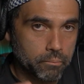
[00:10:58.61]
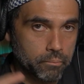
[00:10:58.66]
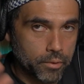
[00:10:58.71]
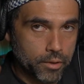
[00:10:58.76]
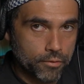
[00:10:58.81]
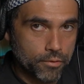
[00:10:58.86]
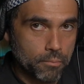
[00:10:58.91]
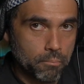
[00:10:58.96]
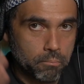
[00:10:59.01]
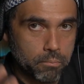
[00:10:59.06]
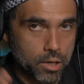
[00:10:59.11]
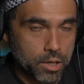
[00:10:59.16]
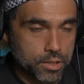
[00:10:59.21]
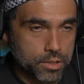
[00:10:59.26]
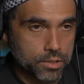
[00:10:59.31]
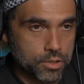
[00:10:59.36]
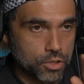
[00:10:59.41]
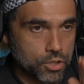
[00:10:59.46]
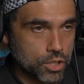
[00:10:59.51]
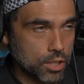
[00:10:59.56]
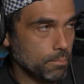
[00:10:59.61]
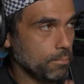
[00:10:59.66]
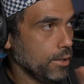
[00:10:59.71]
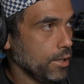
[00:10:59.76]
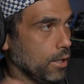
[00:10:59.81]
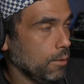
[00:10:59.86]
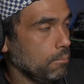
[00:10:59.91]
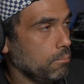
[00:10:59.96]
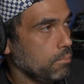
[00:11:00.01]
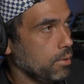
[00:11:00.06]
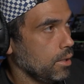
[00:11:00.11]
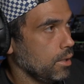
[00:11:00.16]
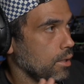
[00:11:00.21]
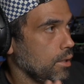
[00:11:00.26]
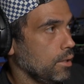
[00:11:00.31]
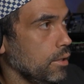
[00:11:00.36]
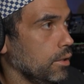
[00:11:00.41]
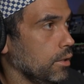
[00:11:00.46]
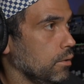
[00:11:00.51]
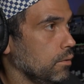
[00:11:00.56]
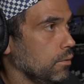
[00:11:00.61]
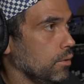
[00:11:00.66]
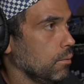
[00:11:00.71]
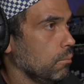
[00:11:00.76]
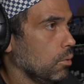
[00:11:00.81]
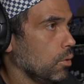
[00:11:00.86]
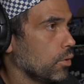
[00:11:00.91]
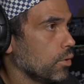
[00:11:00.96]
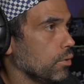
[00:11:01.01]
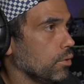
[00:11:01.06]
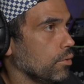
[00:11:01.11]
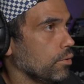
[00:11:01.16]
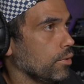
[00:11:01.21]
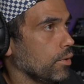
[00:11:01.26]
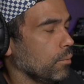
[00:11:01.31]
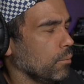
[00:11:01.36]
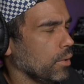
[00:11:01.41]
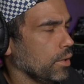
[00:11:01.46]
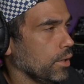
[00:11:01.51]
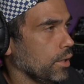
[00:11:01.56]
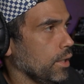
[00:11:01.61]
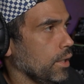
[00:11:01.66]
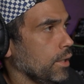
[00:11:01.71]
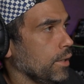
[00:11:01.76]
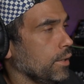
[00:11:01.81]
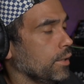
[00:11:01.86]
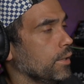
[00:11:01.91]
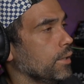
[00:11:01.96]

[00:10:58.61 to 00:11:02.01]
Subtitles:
different parts and chop it up, you know, the vocals and whatnot.